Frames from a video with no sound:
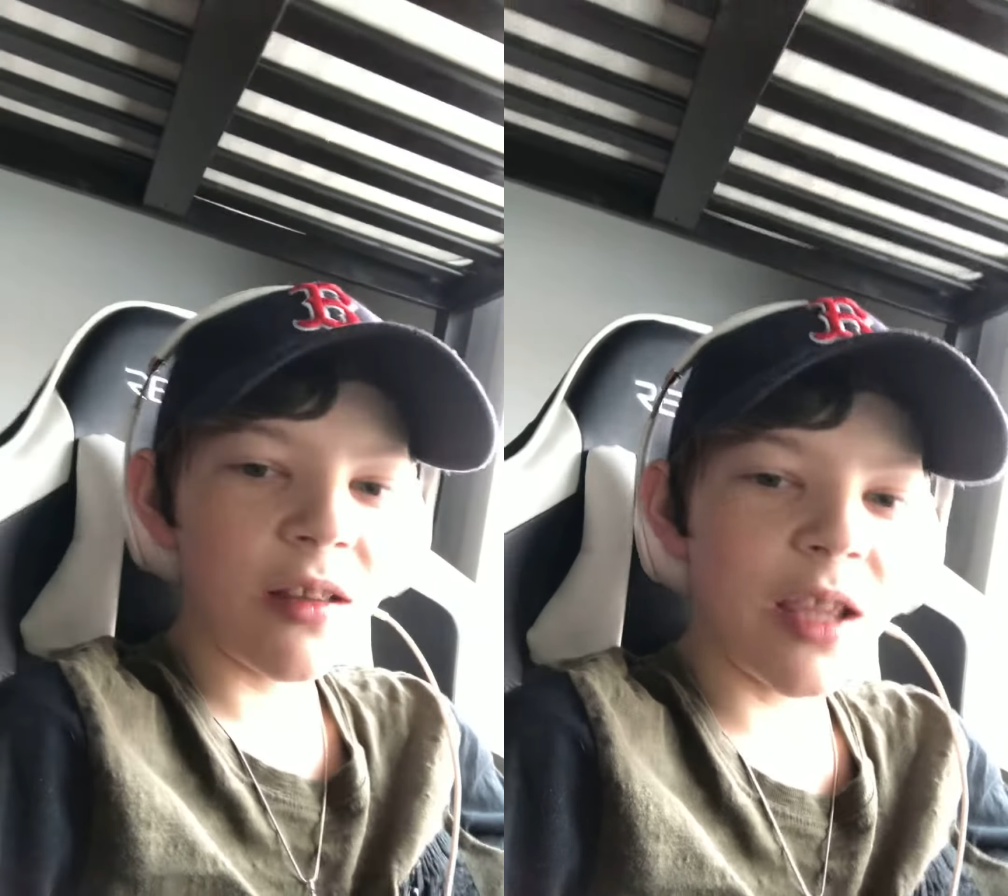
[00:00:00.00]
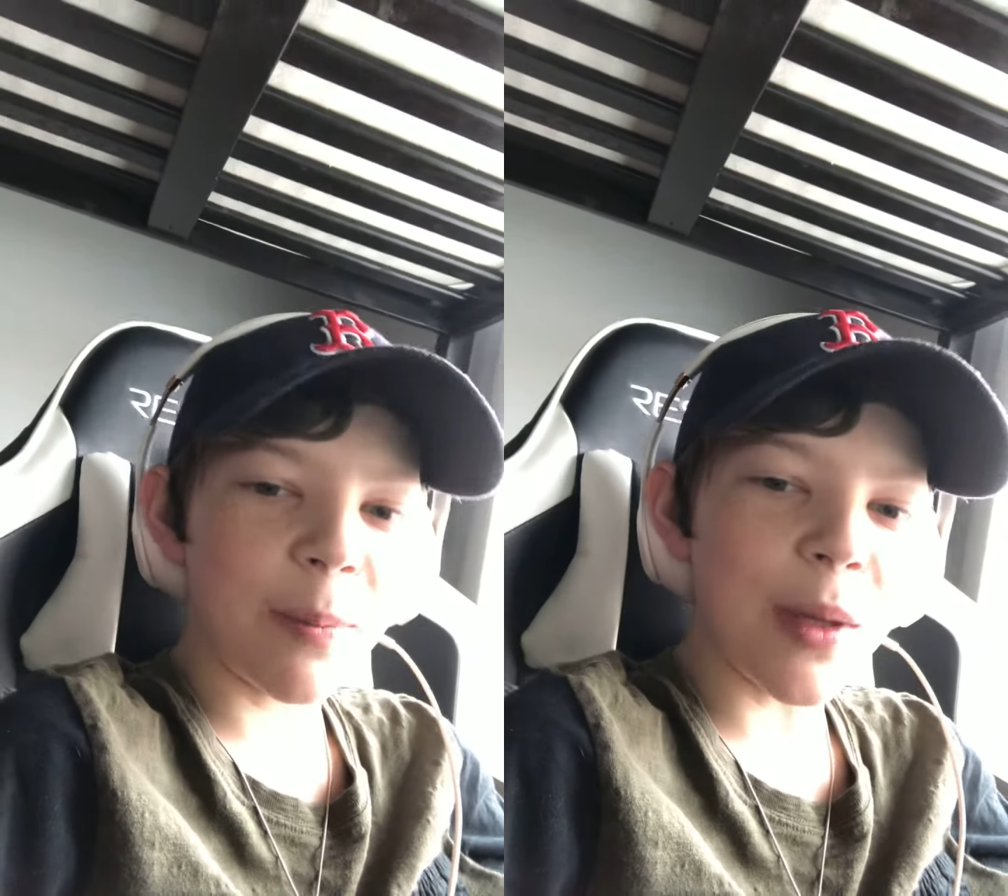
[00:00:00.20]

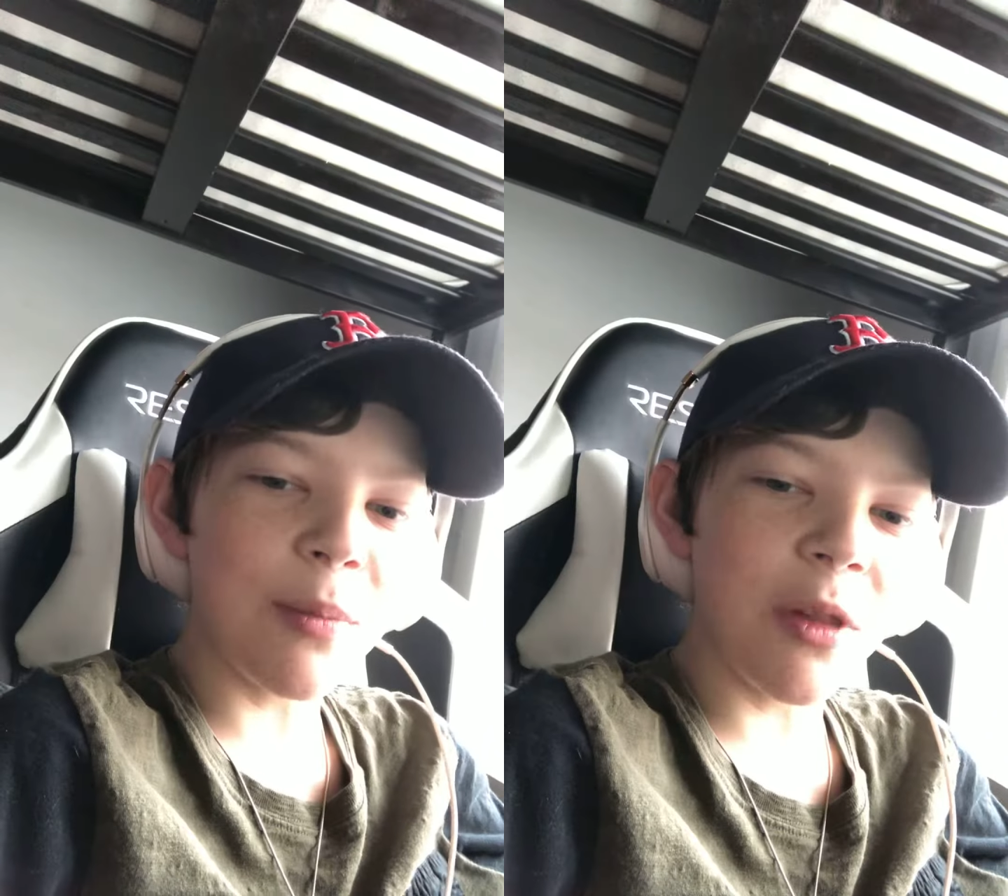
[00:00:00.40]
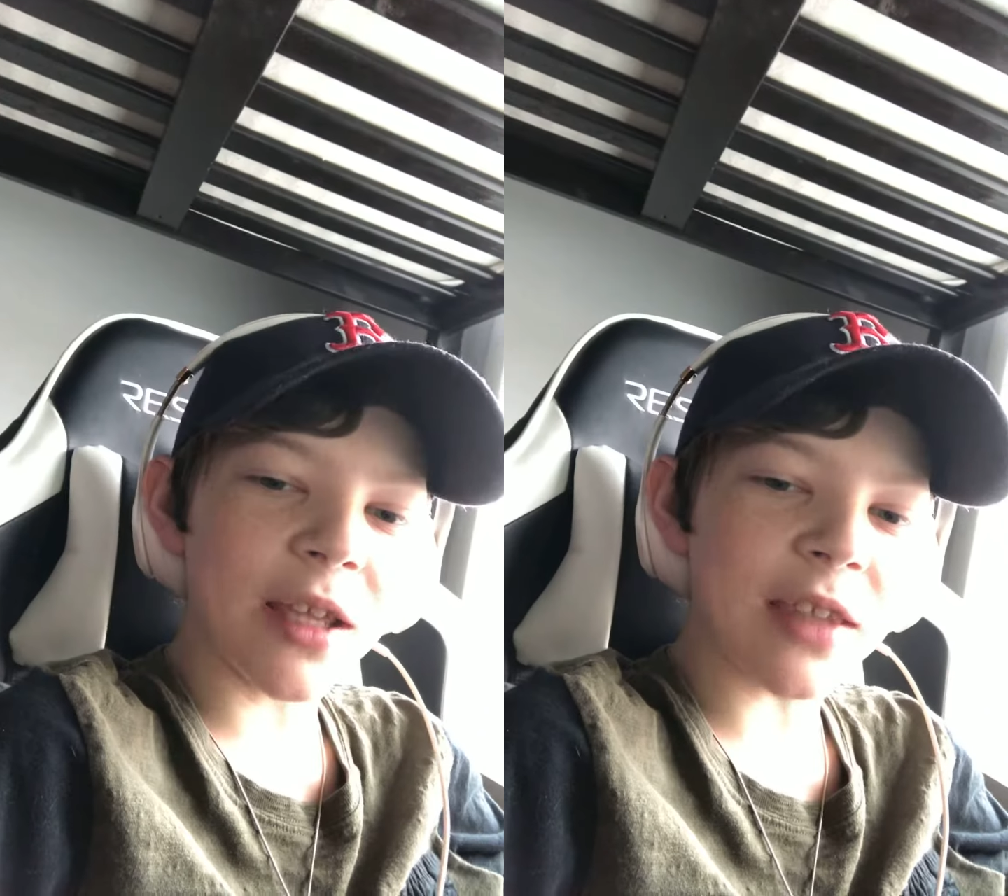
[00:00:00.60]
like,
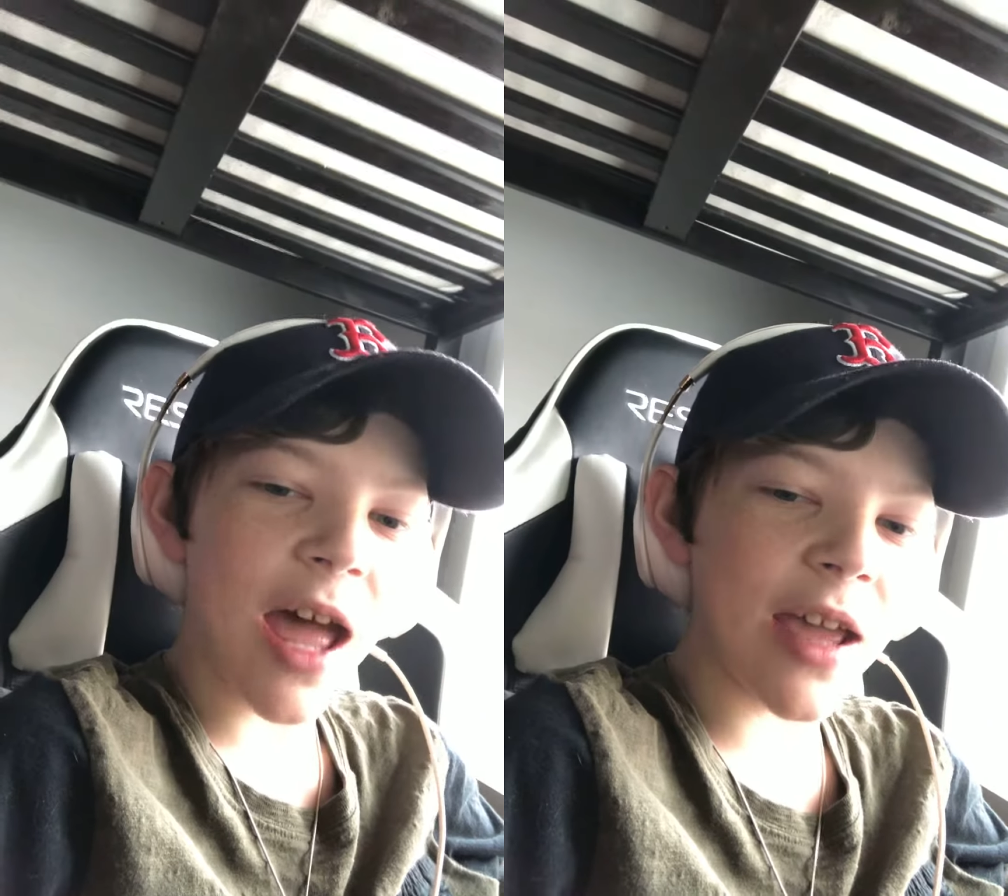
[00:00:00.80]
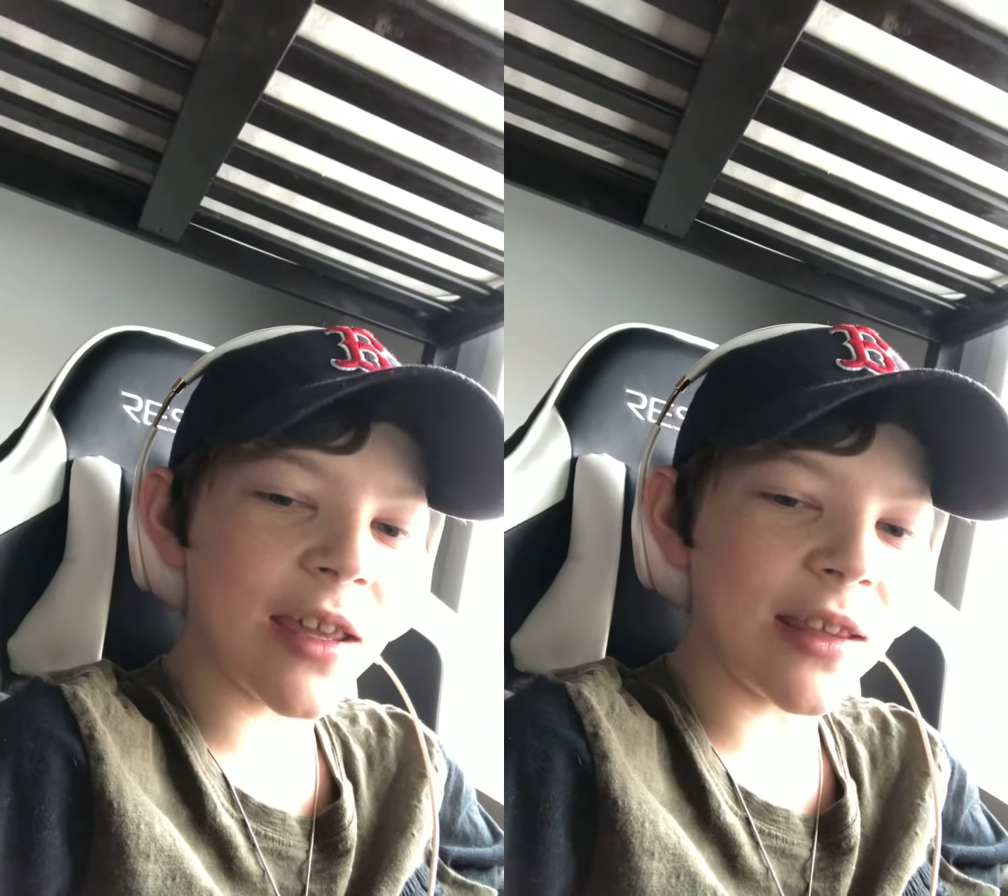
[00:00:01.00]
people like
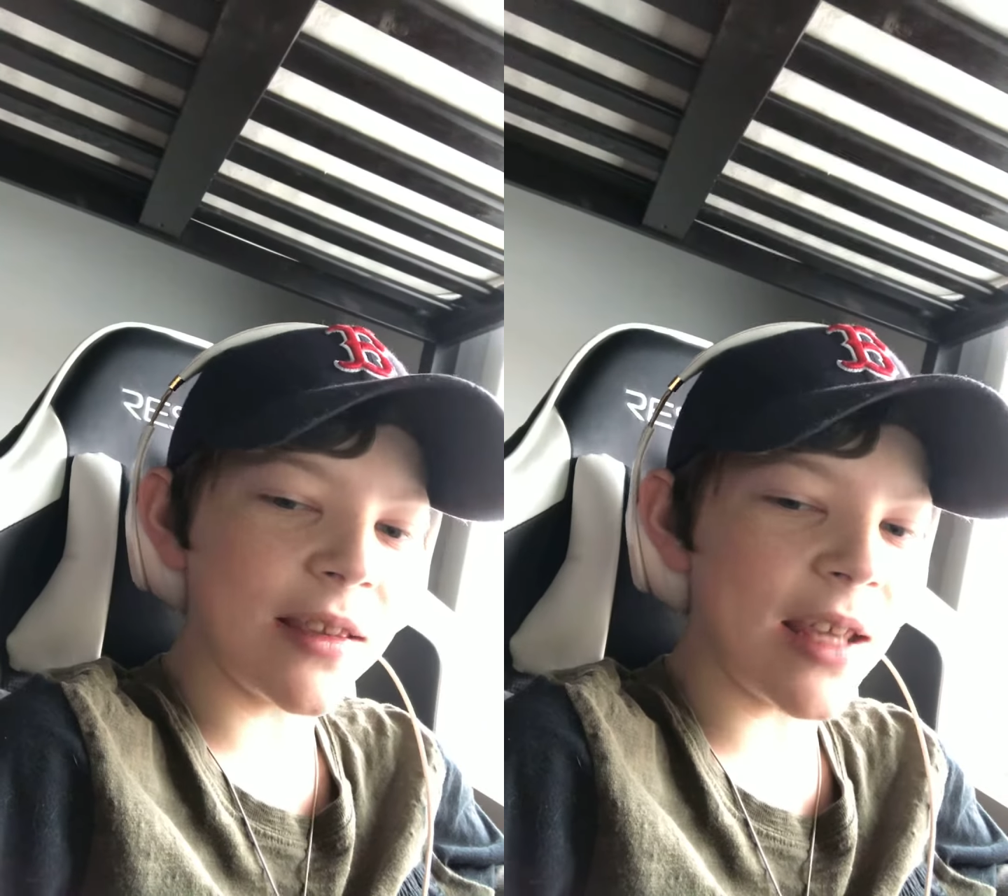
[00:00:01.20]
that,